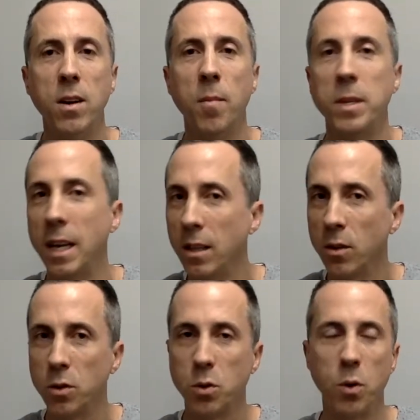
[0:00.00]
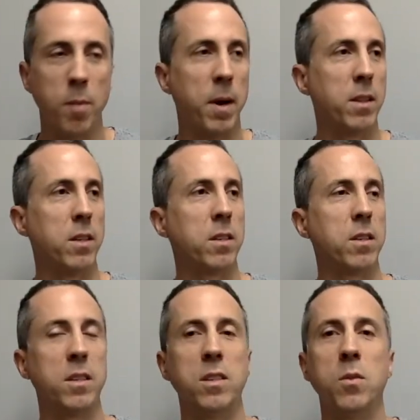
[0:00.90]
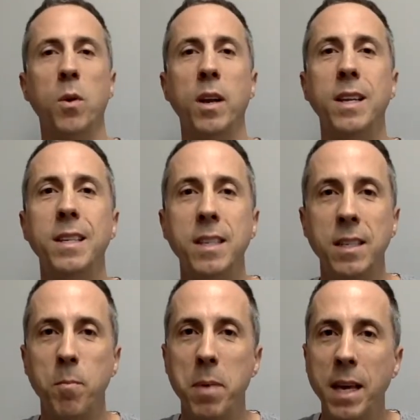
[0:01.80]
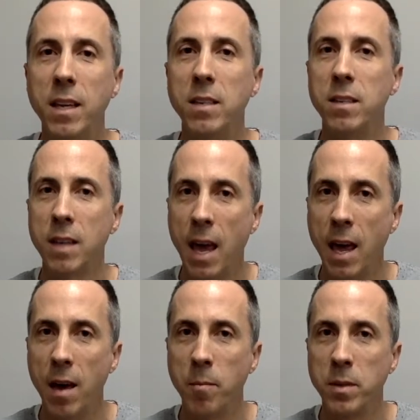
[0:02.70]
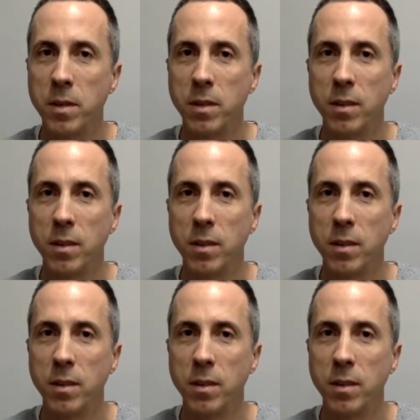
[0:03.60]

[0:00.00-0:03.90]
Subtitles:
I'm going to tell you a little story about this, because this is one of Disney's biggest scams,